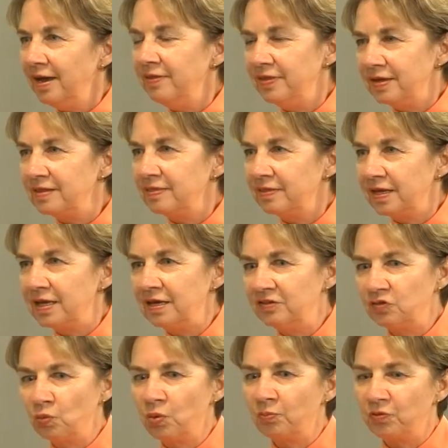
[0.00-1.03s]
And the
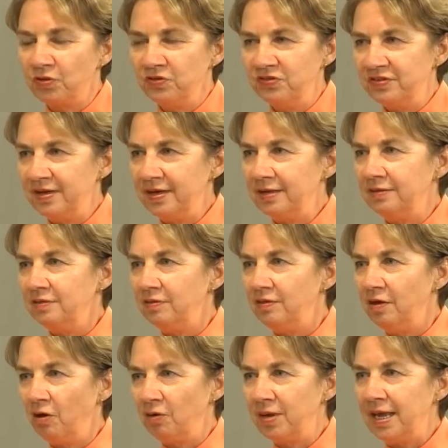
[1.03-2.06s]
kids will present
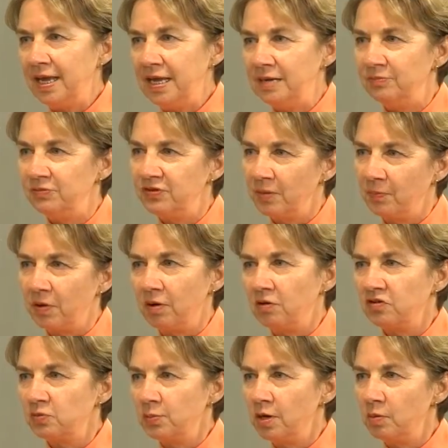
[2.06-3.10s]
their games up on
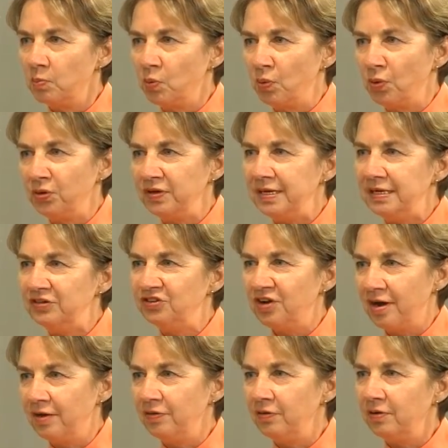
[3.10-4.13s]
our smart board each
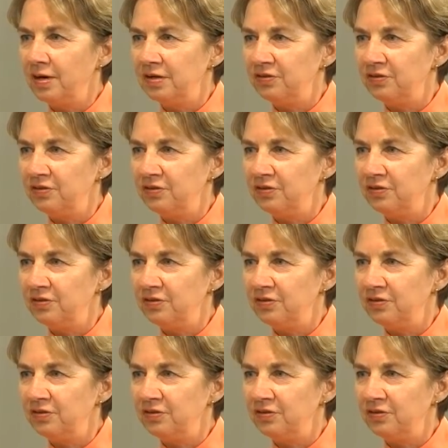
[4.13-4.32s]
other,